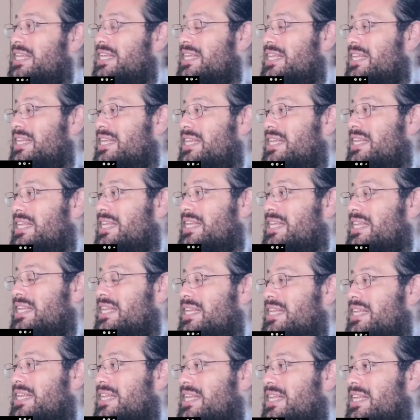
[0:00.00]

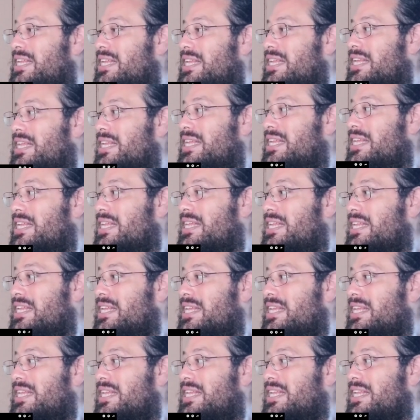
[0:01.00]

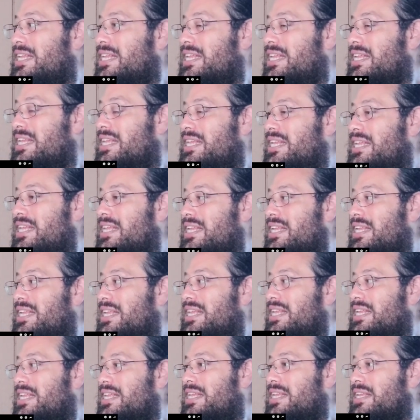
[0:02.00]

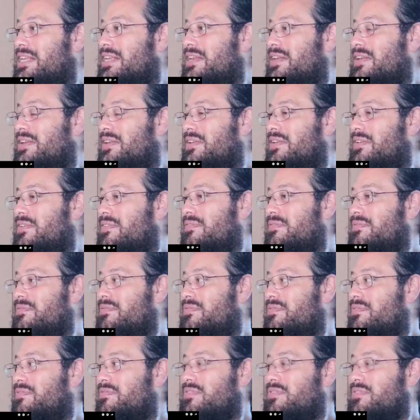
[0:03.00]
(silent)